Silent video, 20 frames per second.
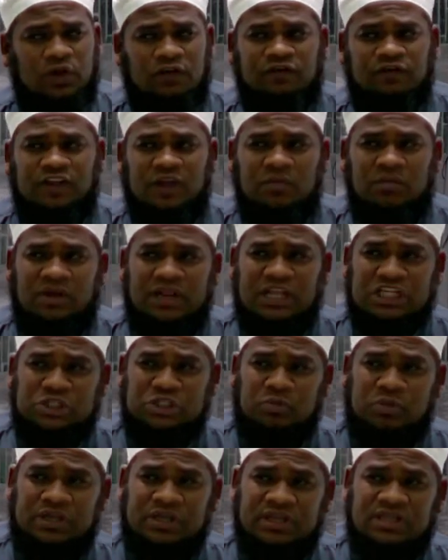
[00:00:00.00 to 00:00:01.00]
And when a
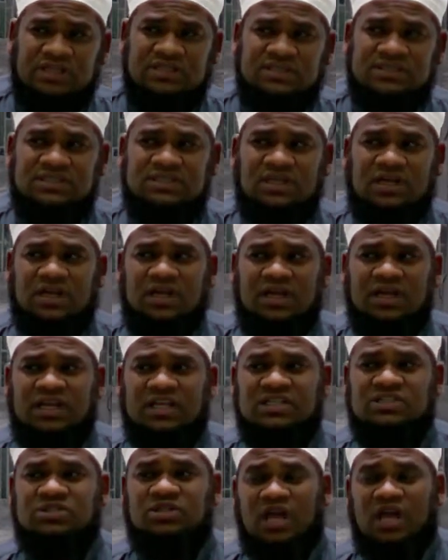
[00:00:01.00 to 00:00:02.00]
female experiences
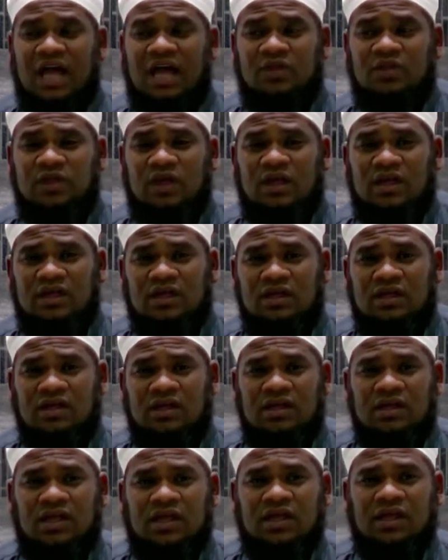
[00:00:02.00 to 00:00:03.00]
istihada,
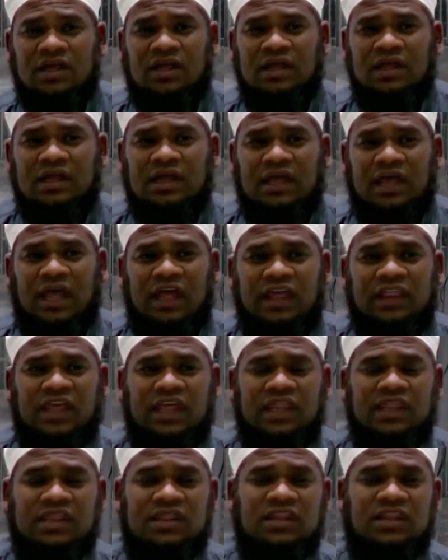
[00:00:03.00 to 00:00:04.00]

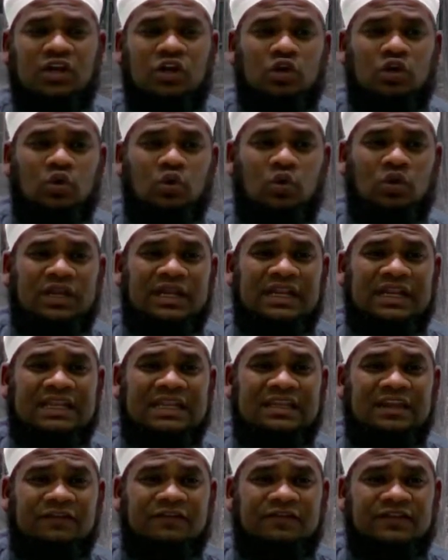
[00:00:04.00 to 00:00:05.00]
then the
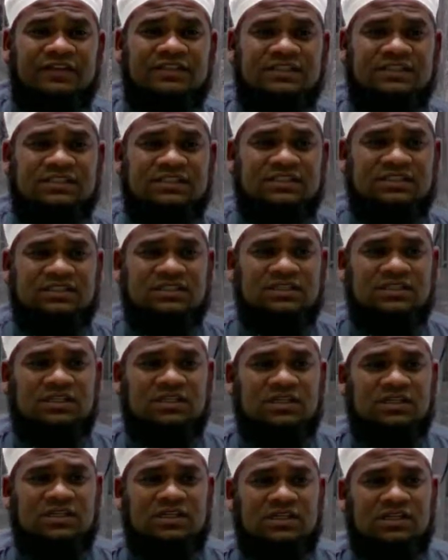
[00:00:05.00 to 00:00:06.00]
ruling differs.
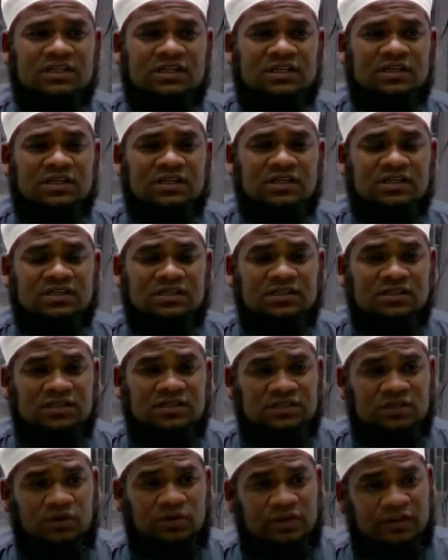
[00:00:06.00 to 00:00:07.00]

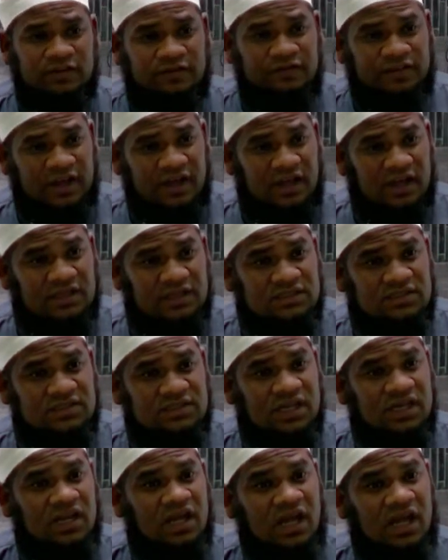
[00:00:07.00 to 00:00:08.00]
So
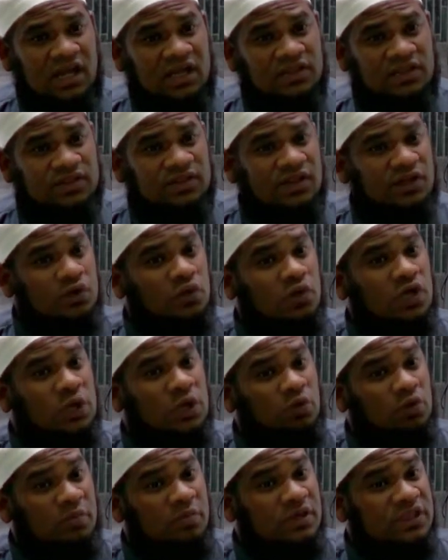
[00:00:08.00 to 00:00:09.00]
nifas and hayd, the
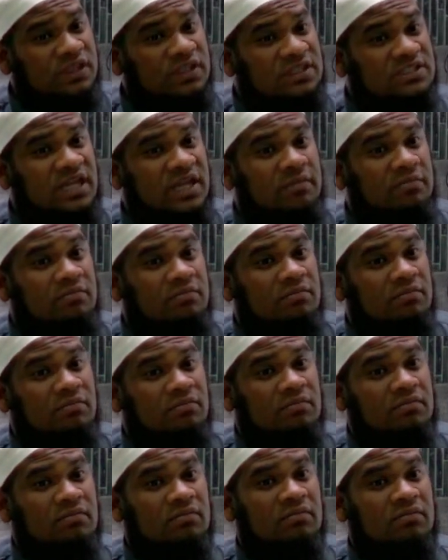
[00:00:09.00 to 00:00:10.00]
ruling will be the same.
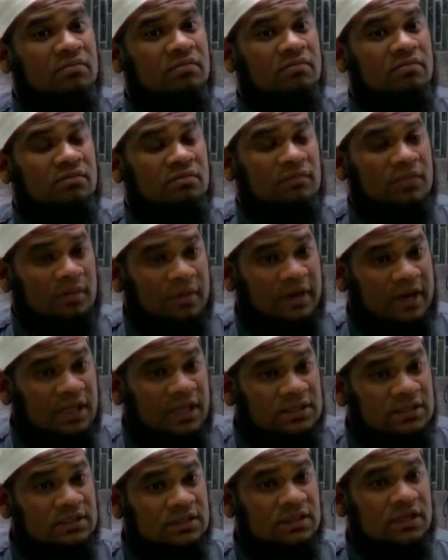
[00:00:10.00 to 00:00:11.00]

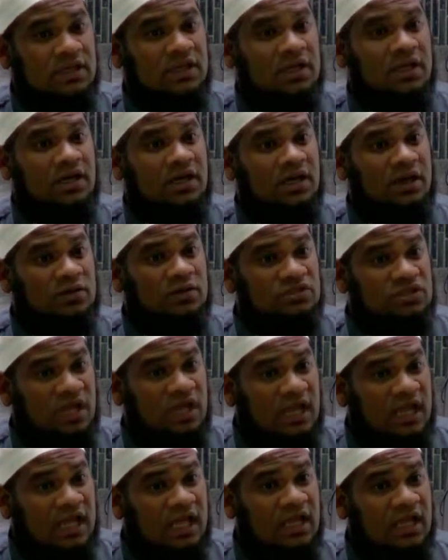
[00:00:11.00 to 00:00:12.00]
Am I right?
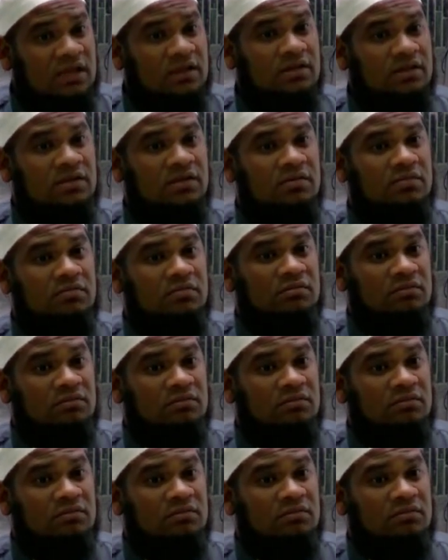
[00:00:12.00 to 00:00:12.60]
No salah,